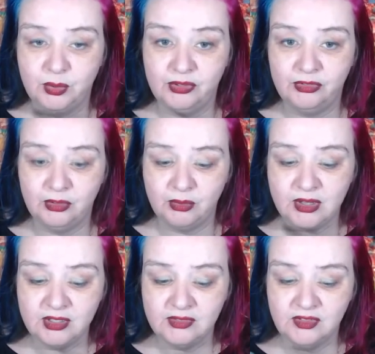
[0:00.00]
But for
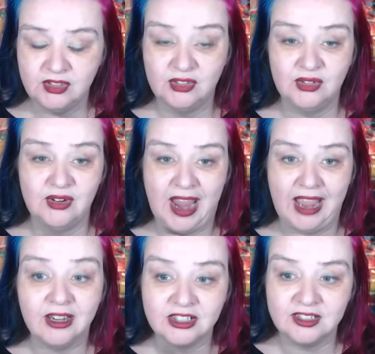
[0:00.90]
most of us who are
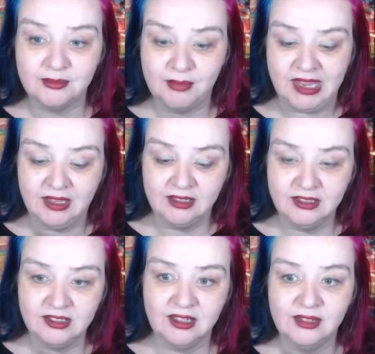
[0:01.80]
actually
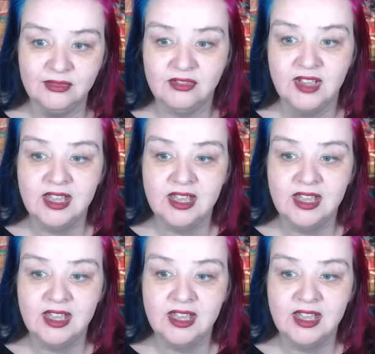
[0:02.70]
making stuff,